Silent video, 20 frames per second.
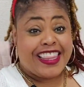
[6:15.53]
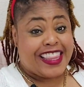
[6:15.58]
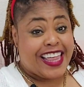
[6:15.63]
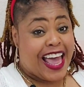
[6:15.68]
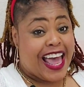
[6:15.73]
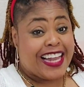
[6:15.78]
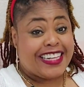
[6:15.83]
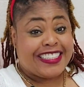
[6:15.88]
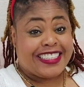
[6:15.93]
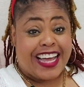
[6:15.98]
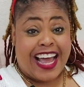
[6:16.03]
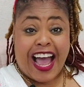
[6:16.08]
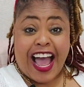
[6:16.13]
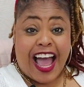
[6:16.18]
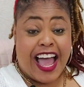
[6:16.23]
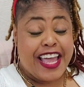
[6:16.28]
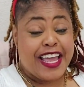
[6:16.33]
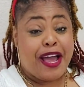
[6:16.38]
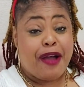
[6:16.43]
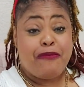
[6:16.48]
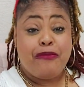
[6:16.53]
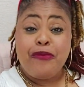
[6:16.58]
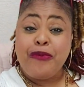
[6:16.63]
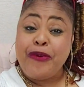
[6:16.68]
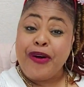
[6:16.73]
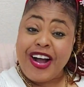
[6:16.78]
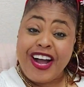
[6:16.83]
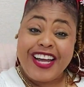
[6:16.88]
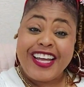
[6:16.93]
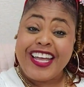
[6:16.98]
that I am
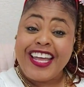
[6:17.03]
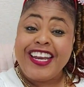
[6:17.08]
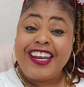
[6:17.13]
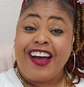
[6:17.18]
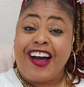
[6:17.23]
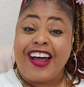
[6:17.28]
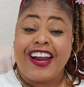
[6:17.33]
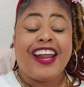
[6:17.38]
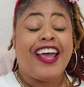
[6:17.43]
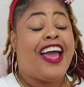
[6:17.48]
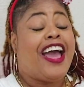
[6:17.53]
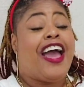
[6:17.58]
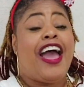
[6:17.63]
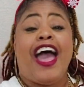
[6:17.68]
working on,